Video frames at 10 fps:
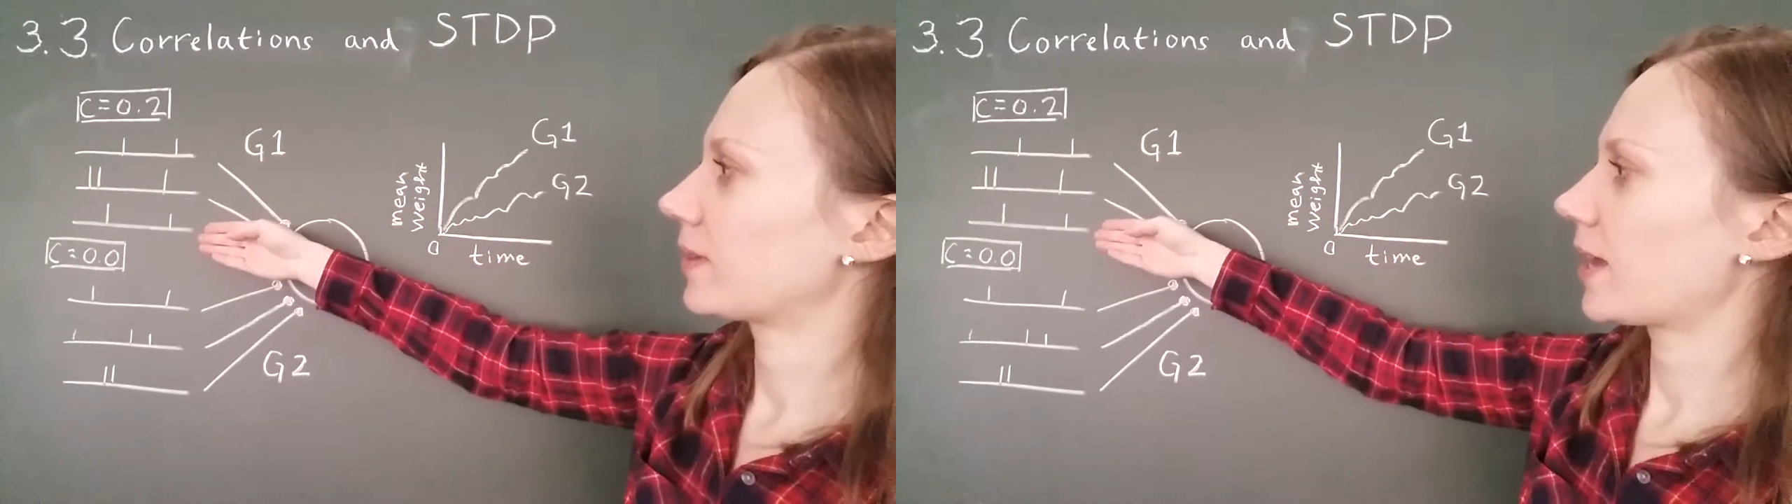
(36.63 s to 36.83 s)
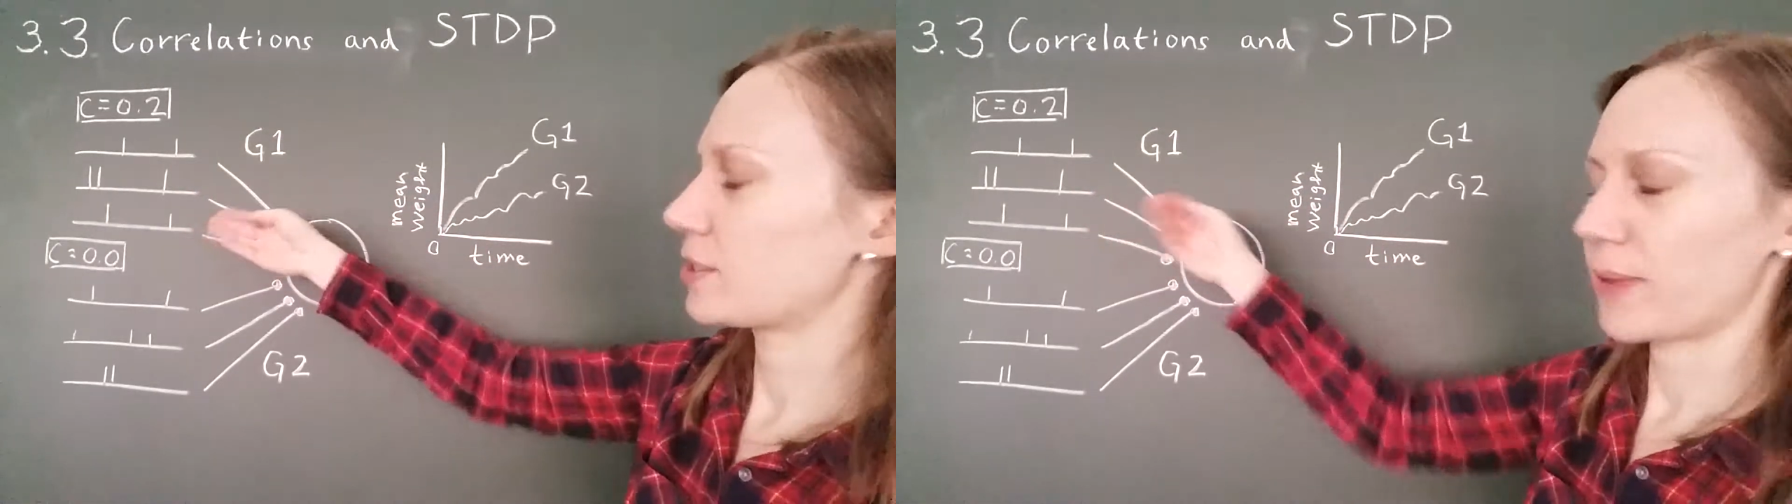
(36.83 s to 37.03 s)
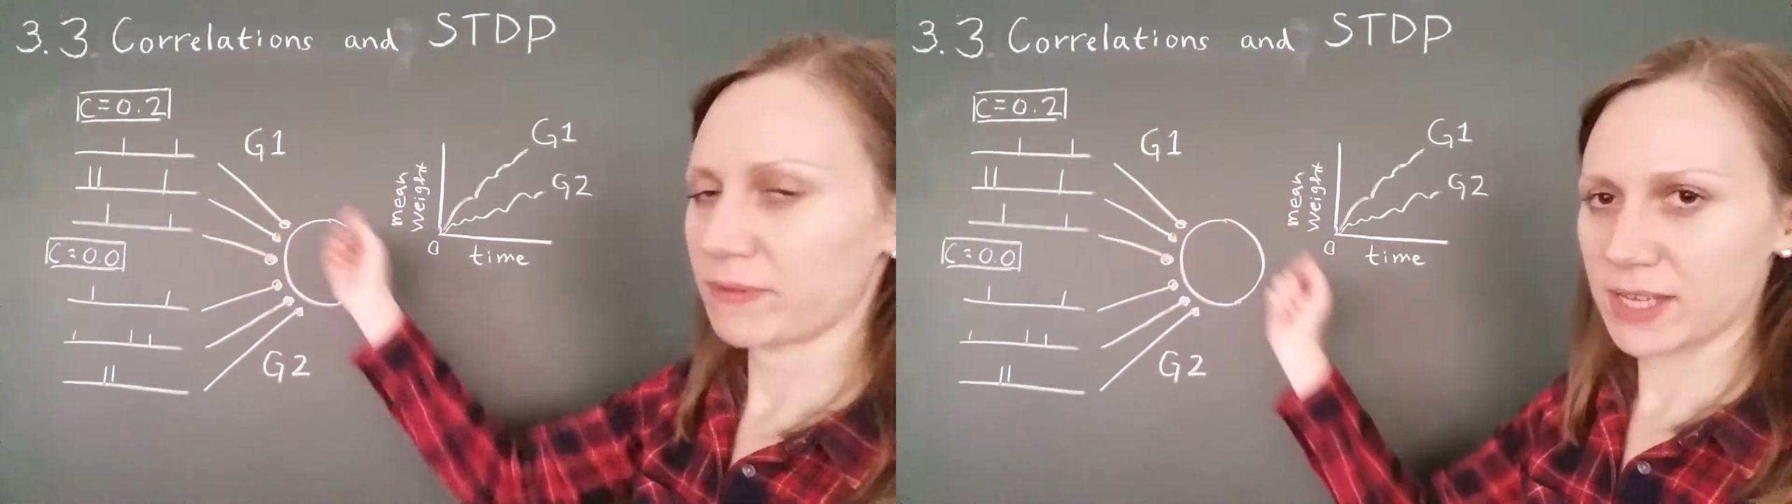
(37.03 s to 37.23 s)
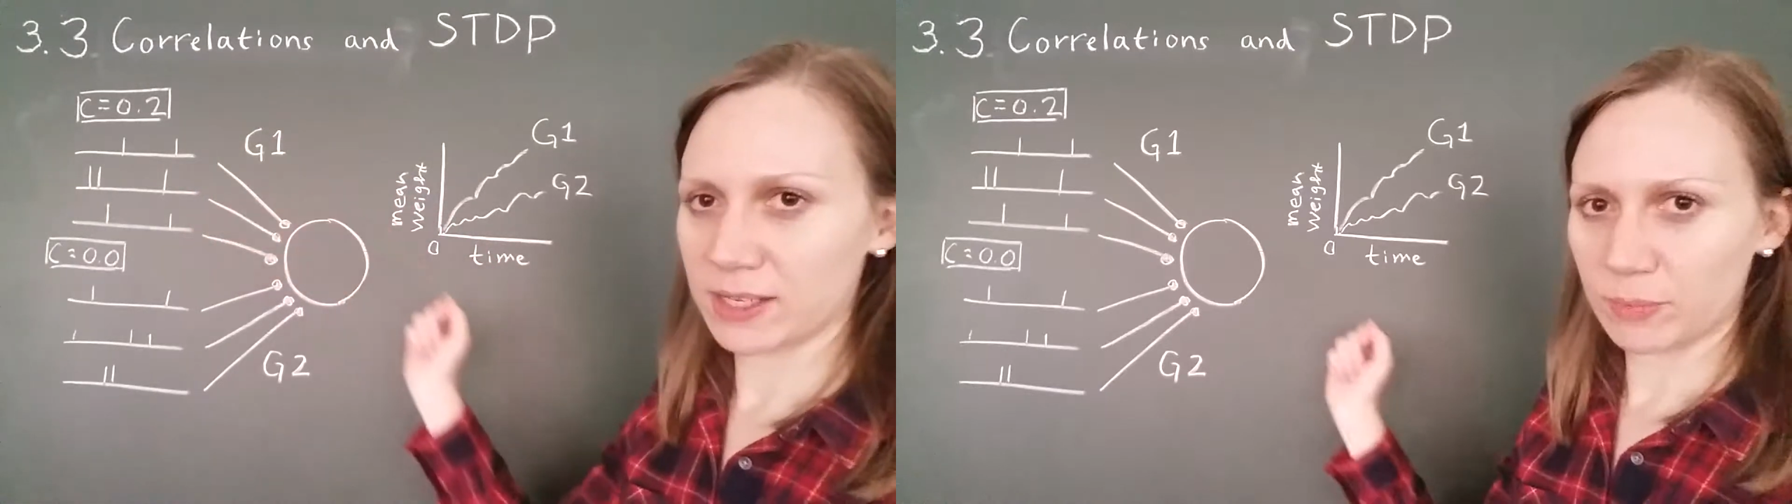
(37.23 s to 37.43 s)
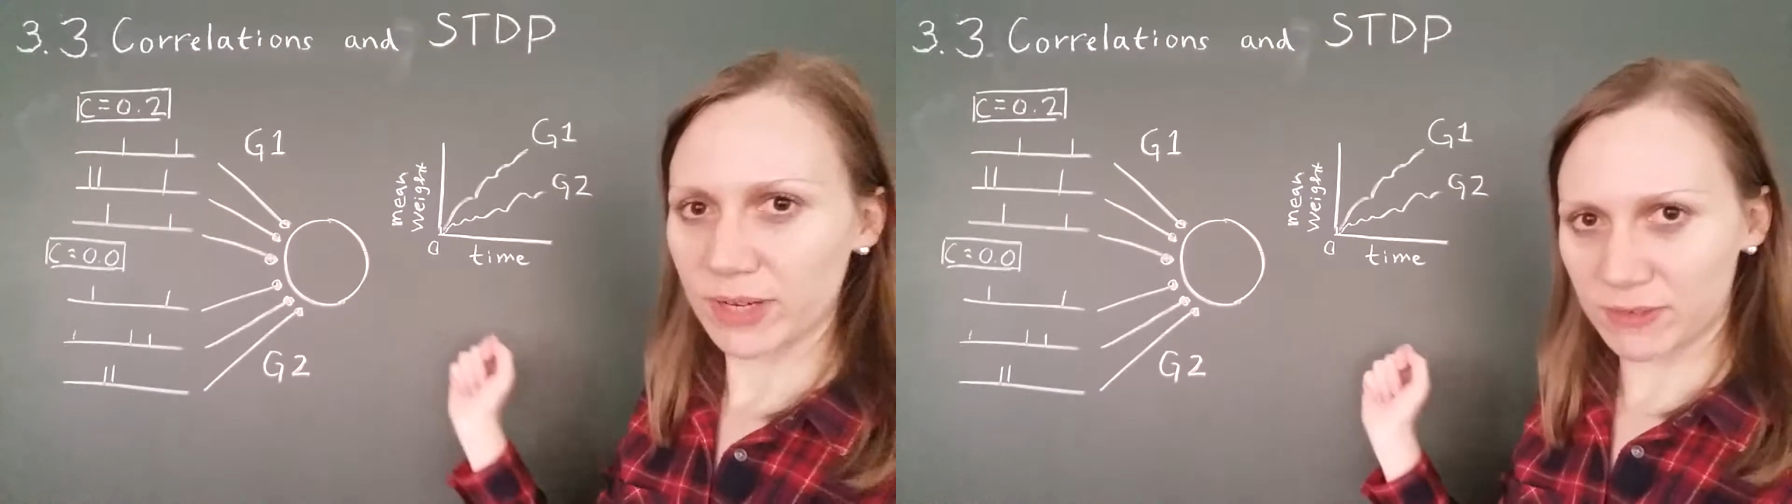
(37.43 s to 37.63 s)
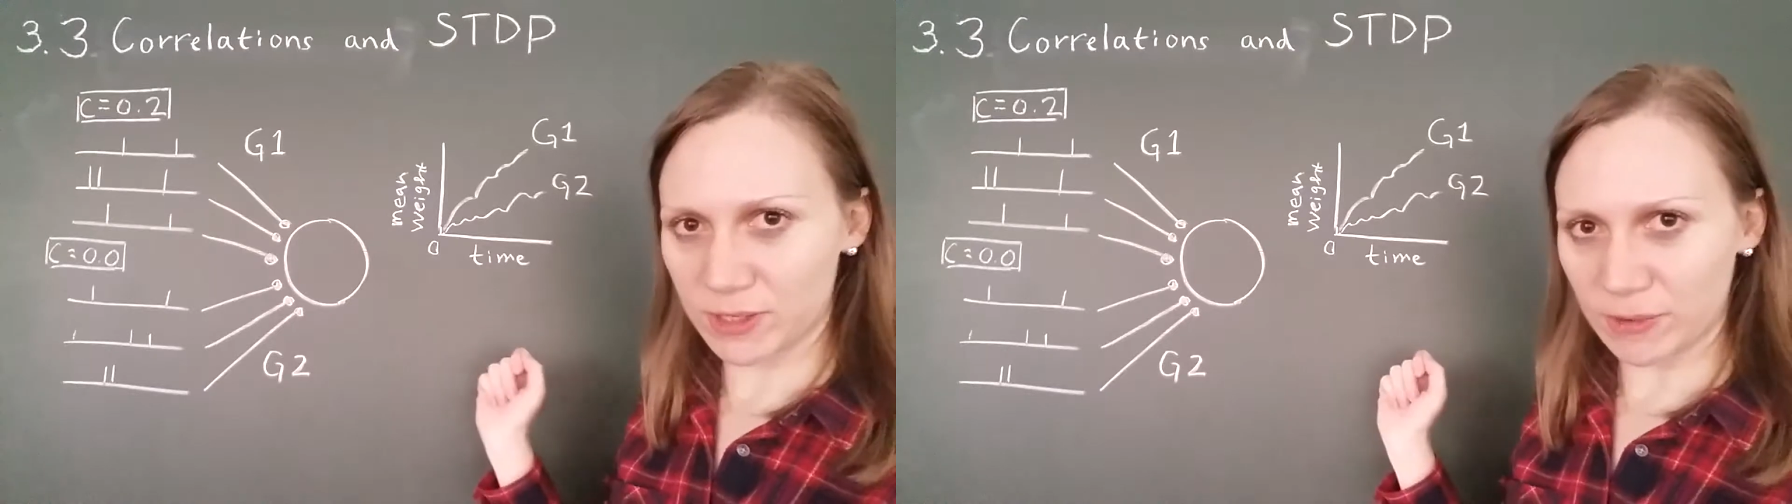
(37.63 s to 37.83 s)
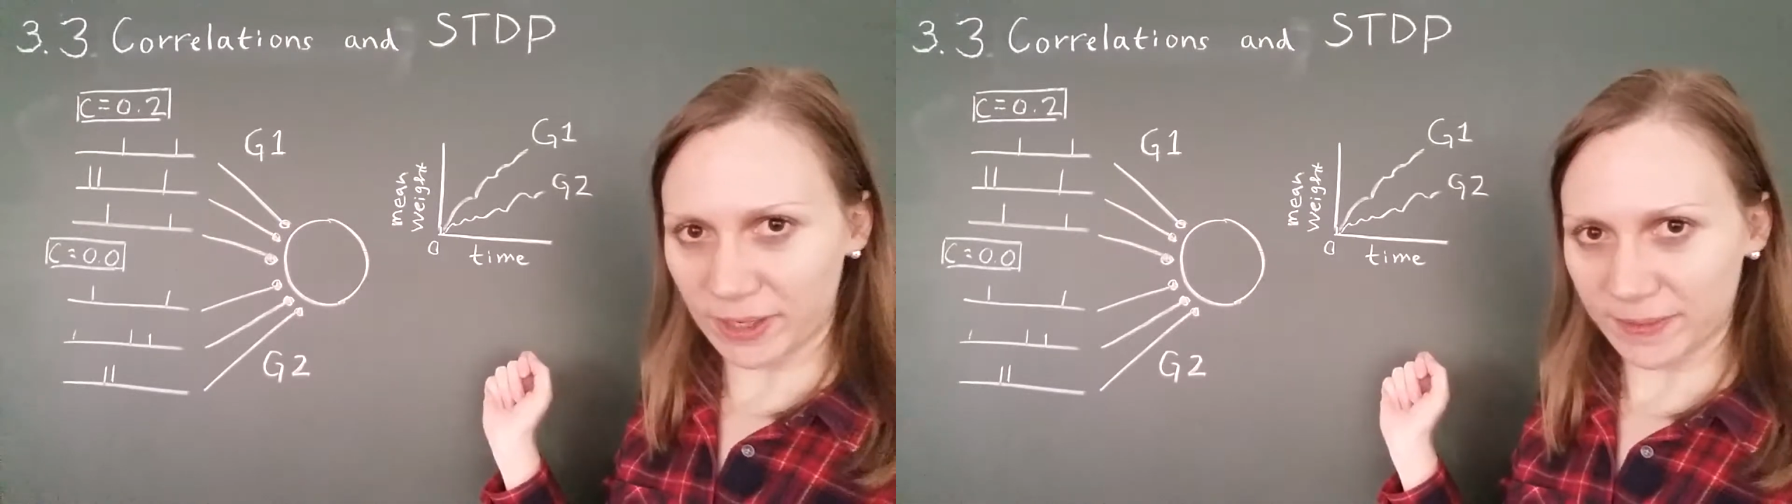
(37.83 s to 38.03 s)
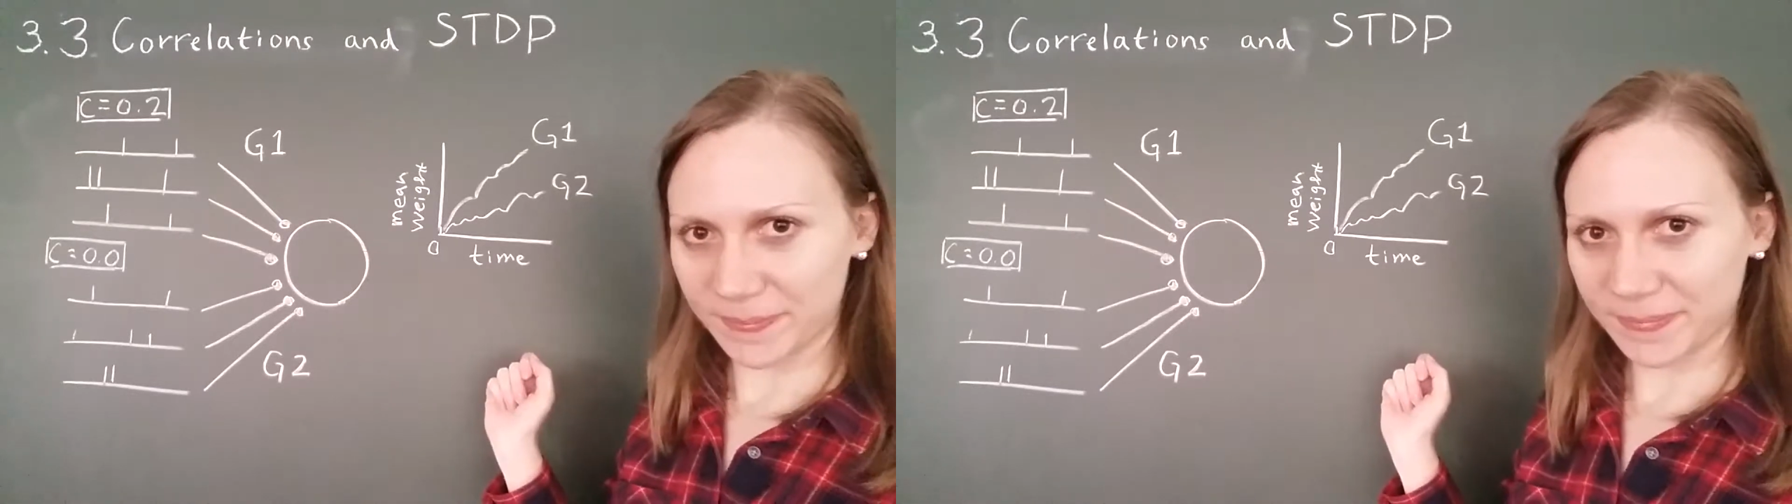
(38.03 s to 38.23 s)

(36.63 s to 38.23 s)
as we have seen in the previous unit.